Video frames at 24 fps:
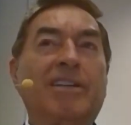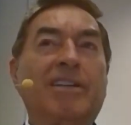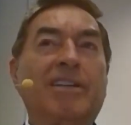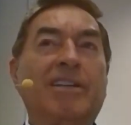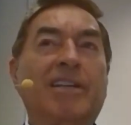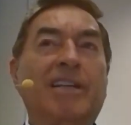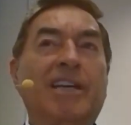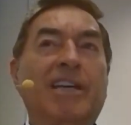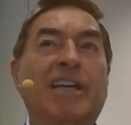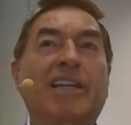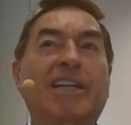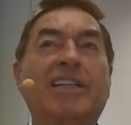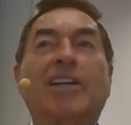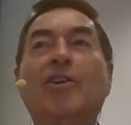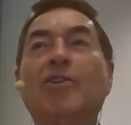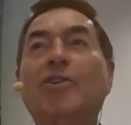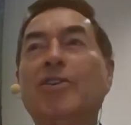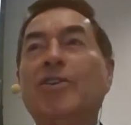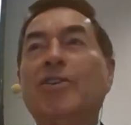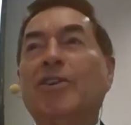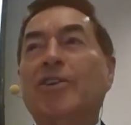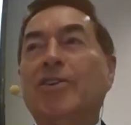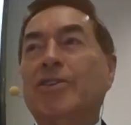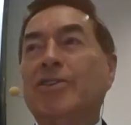And the good
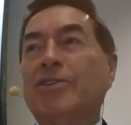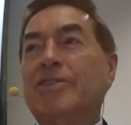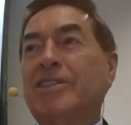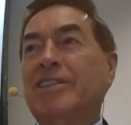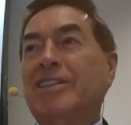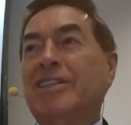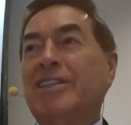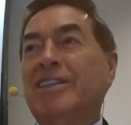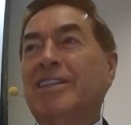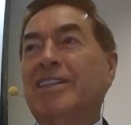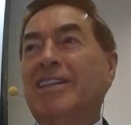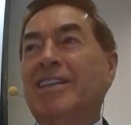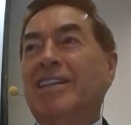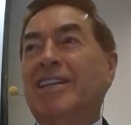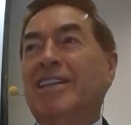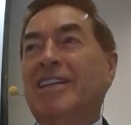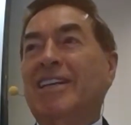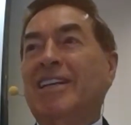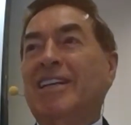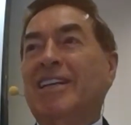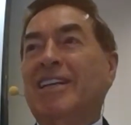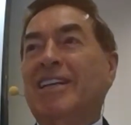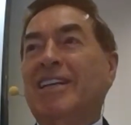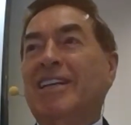news
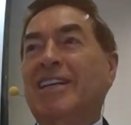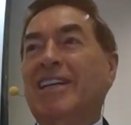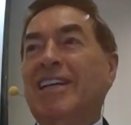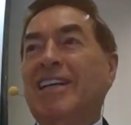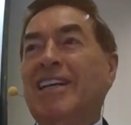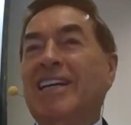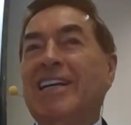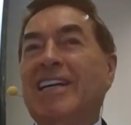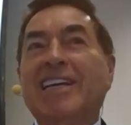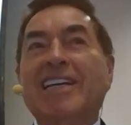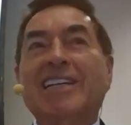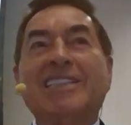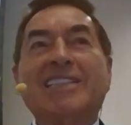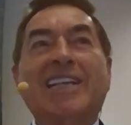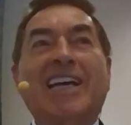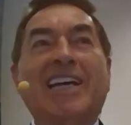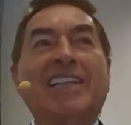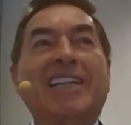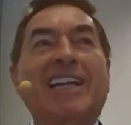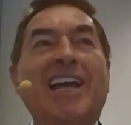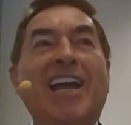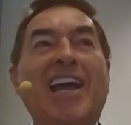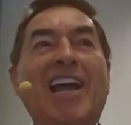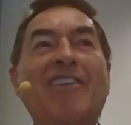is that
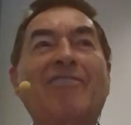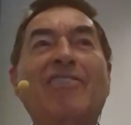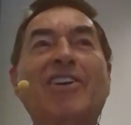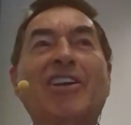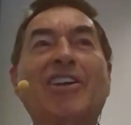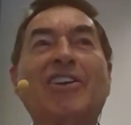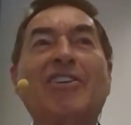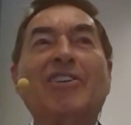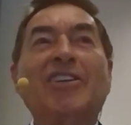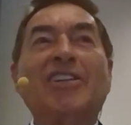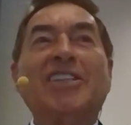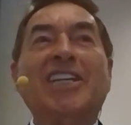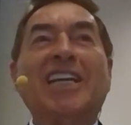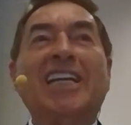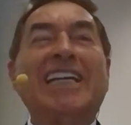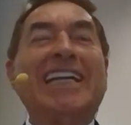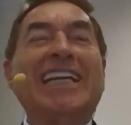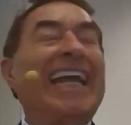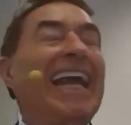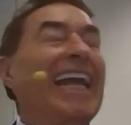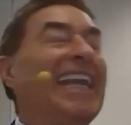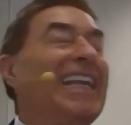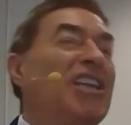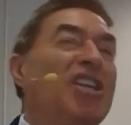every Christian
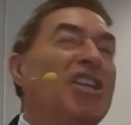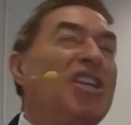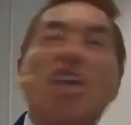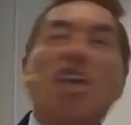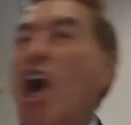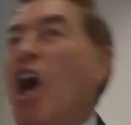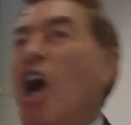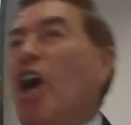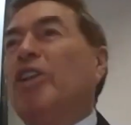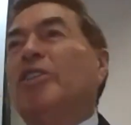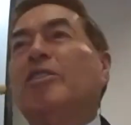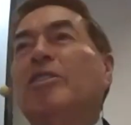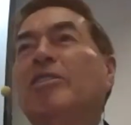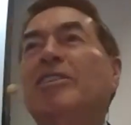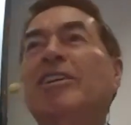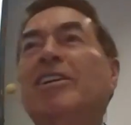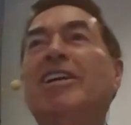cannot